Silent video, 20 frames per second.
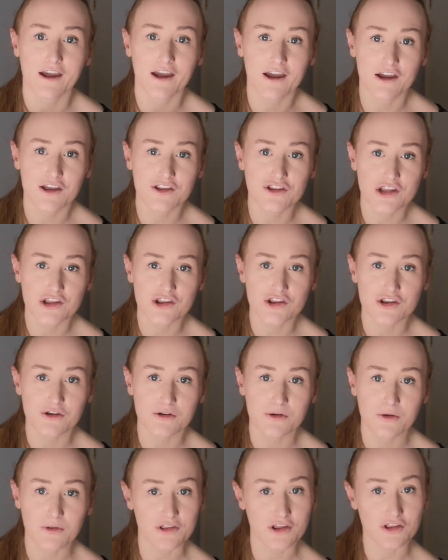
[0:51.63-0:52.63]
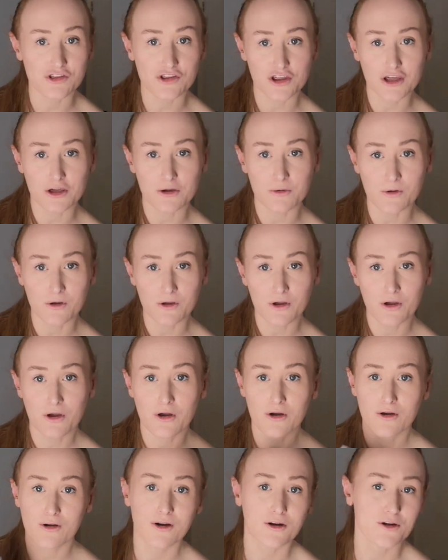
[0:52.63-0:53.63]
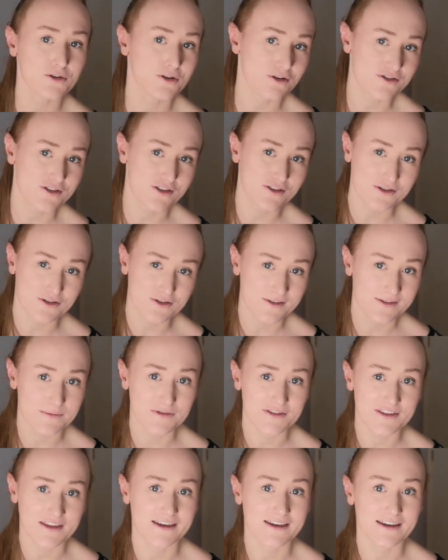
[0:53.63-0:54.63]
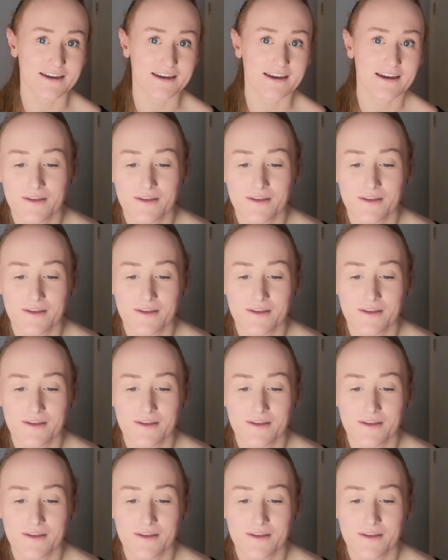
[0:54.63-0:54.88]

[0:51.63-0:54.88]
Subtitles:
urges you to do or not to do something.